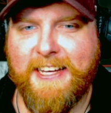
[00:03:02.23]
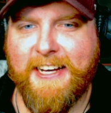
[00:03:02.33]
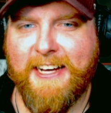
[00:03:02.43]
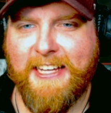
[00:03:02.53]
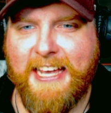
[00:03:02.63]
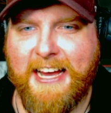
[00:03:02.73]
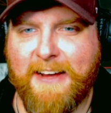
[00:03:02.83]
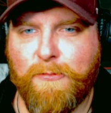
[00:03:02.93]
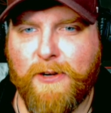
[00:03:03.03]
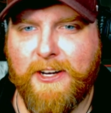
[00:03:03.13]

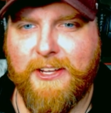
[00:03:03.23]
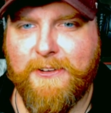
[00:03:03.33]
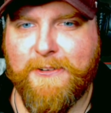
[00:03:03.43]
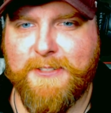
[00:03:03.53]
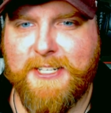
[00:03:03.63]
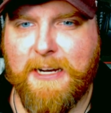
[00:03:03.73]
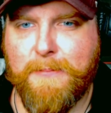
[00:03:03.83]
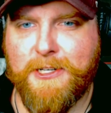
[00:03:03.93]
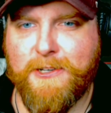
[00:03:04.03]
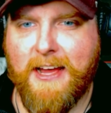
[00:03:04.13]
where you set up
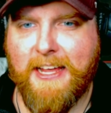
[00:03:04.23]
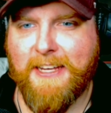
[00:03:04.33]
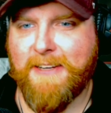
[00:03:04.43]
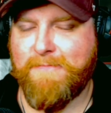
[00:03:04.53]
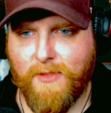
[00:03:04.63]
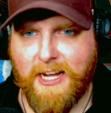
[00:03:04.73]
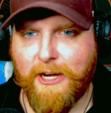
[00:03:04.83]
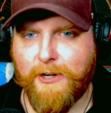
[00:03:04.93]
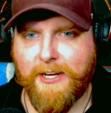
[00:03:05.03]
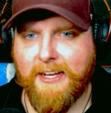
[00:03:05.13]
a drying
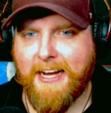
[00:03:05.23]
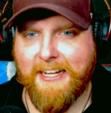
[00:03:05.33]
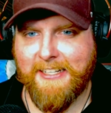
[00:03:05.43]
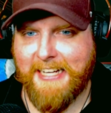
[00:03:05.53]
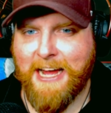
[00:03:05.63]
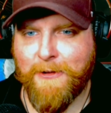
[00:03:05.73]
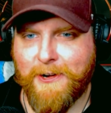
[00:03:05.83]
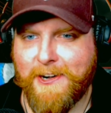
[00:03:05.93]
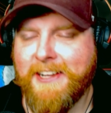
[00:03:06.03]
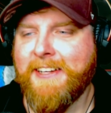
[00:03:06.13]
area on the
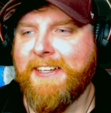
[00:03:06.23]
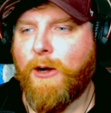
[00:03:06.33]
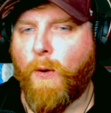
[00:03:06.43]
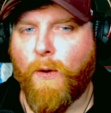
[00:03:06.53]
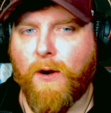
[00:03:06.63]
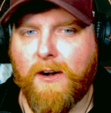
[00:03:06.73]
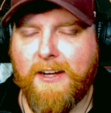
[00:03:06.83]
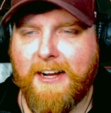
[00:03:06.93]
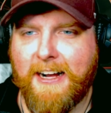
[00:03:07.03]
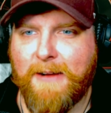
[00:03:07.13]
counter, or
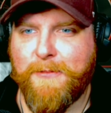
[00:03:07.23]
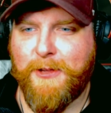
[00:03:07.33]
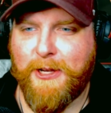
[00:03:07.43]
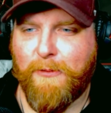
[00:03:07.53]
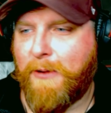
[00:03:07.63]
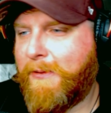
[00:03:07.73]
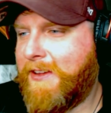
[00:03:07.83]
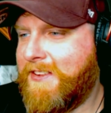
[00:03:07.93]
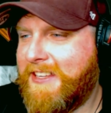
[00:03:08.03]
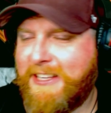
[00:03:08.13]
you know what
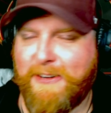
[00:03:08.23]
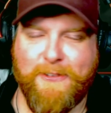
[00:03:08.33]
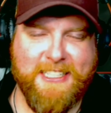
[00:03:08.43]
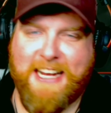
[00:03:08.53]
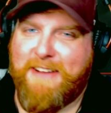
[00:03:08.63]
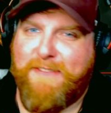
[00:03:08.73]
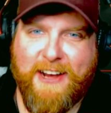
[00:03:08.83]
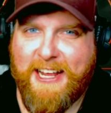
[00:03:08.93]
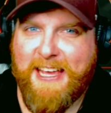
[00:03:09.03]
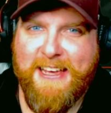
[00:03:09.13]
what's kind of
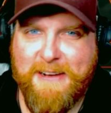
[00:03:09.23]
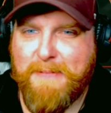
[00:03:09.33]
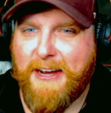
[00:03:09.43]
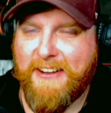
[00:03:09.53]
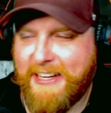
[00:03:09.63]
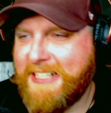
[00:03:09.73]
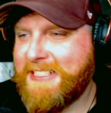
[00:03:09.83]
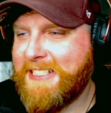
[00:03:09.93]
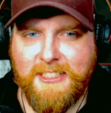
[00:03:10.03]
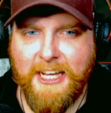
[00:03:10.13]
funny about
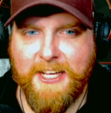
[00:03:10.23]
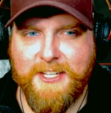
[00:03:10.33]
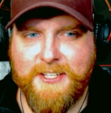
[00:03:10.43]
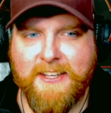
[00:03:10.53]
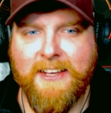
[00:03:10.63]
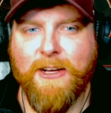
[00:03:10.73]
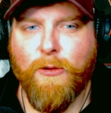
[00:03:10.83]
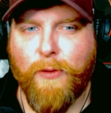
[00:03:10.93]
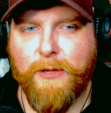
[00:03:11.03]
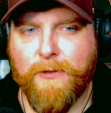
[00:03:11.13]
us is
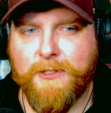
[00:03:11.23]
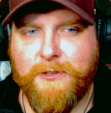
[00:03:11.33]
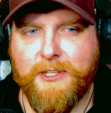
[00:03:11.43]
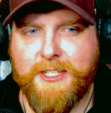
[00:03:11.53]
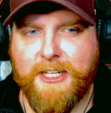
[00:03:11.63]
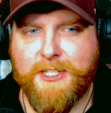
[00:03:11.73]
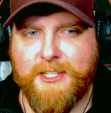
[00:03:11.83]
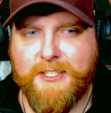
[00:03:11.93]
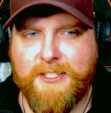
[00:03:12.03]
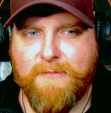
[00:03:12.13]
we will do the
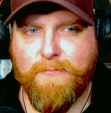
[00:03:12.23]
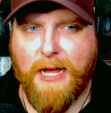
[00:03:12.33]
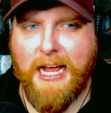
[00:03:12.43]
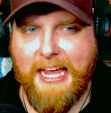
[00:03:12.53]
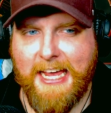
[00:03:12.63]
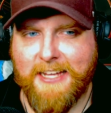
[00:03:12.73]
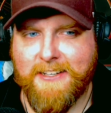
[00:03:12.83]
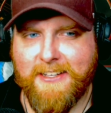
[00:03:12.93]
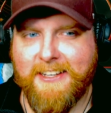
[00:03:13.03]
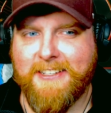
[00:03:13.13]
dishes by
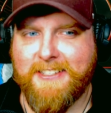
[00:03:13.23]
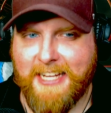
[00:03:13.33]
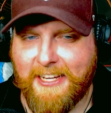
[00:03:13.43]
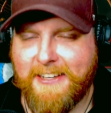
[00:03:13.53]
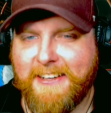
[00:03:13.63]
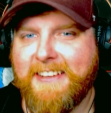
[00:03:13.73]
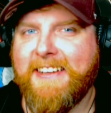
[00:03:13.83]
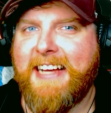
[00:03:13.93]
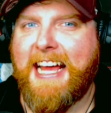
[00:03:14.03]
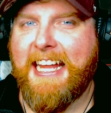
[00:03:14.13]
hand in the sink,
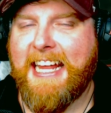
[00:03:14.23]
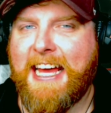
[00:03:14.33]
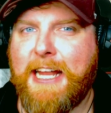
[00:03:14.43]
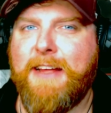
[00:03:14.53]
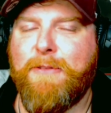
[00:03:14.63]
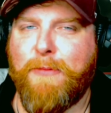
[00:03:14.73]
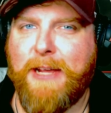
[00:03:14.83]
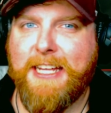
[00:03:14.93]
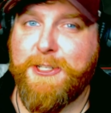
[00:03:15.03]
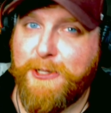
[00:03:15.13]
and then
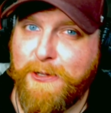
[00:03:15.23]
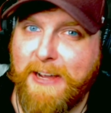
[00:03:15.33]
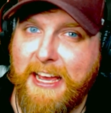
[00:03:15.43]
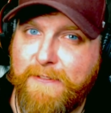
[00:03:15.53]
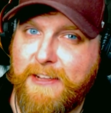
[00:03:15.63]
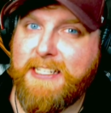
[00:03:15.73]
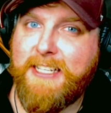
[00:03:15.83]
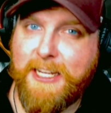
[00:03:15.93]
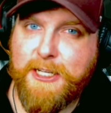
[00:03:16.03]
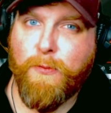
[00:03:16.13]
we do have a
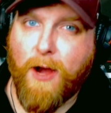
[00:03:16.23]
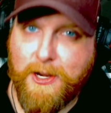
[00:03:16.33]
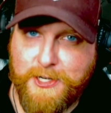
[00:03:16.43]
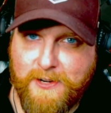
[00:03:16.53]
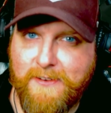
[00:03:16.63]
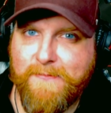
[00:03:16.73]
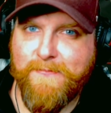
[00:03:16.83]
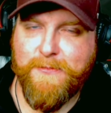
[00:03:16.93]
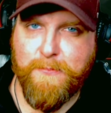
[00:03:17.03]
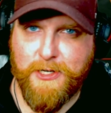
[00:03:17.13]
dishwasher
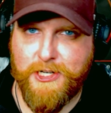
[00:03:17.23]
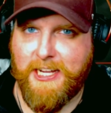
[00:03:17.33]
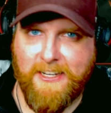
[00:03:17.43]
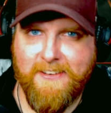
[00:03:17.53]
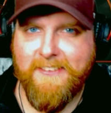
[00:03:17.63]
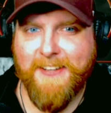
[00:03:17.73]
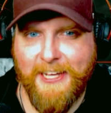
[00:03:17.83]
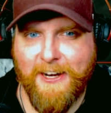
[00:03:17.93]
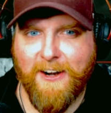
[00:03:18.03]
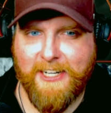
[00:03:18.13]
machine
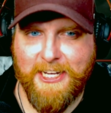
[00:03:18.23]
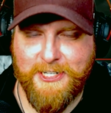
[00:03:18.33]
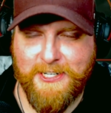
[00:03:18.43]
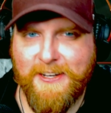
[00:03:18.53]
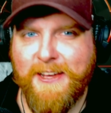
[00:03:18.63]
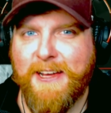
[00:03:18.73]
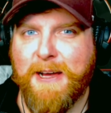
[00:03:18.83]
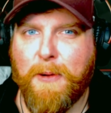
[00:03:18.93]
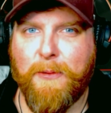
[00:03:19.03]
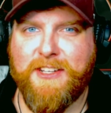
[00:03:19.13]
in our kitchen.
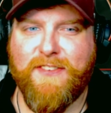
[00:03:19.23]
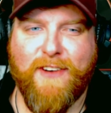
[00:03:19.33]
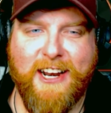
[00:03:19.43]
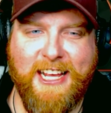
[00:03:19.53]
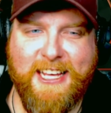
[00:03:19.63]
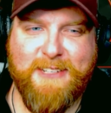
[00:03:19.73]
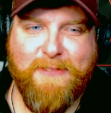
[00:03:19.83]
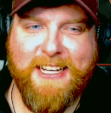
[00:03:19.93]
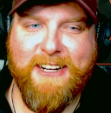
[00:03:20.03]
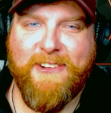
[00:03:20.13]
But what's funny is
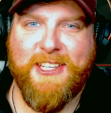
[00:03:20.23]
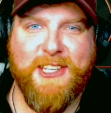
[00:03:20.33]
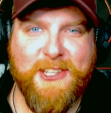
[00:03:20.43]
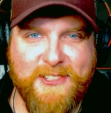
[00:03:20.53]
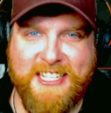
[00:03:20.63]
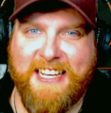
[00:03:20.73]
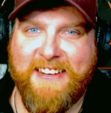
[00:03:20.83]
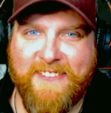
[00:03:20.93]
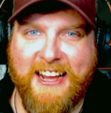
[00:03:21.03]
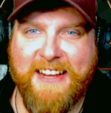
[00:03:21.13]
we don't use
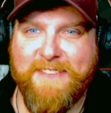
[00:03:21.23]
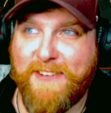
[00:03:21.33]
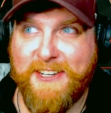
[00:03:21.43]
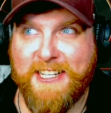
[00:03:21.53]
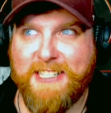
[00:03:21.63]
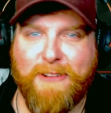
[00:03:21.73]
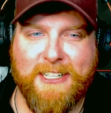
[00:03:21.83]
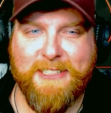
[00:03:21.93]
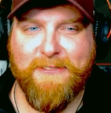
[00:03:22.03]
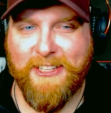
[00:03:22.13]
it, right, for
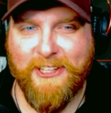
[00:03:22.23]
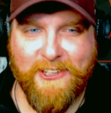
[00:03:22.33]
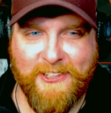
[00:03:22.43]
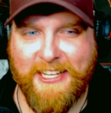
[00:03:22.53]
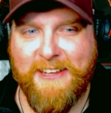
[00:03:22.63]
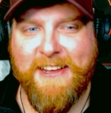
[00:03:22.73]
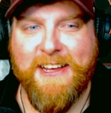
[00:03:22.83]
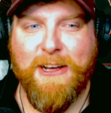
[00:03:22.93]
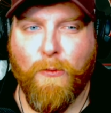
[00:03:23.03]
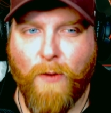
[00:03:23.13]
dishwashing. We literally
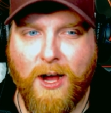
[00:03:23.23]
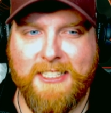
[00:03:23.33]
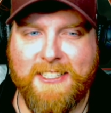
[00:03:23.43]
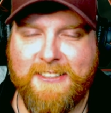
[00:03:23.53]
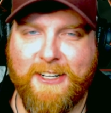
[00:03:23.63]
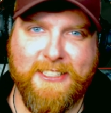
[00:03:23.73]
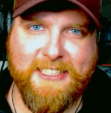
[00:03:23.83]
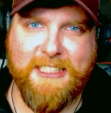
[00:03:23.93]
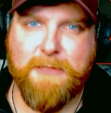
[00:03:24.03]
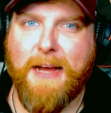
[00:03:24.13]
wash our
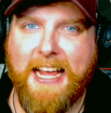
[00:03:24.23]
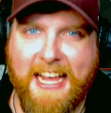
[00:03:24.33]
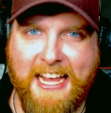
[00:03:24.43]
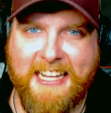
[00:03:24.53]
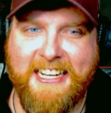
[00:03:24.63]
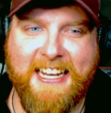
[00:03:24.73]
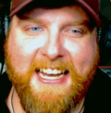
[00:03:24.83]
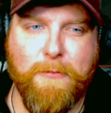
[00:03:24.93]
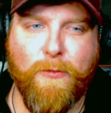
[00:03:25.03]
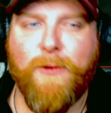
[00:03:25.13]
dishes by hand, and
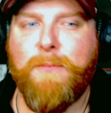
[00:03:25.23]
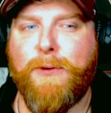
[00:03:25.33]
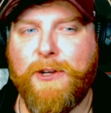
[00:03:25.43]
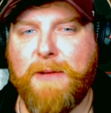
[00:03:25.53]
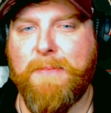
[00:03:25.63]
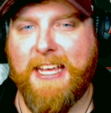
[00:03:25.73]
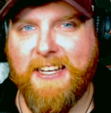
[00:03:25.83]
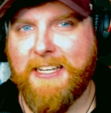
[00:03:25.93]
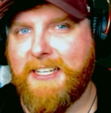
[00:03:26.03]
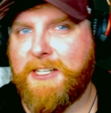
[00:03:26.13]
then we'll put them in
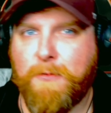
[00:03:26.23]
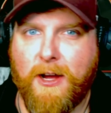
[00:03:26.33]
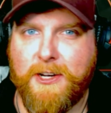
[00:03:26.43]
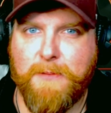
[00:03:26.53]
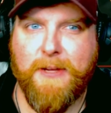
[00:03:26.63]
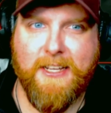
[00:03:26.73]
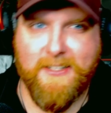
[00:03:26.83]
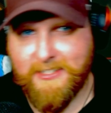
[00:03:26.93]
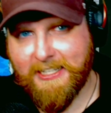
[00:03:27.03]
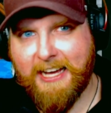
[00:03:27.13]
the dishwasher
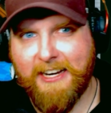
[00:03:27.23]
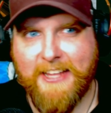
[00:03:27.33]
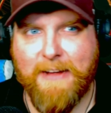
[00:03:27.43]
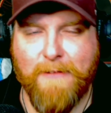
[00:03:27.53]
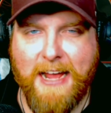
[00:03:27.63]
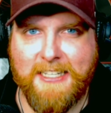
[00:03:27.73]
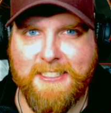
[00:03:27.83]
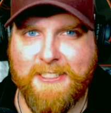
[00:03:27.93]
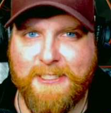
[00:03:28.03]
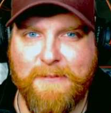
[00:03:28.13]
because it's kind of that rack
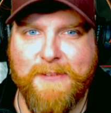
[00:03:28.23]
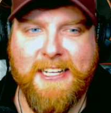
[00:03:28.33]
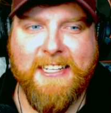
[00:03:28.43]
system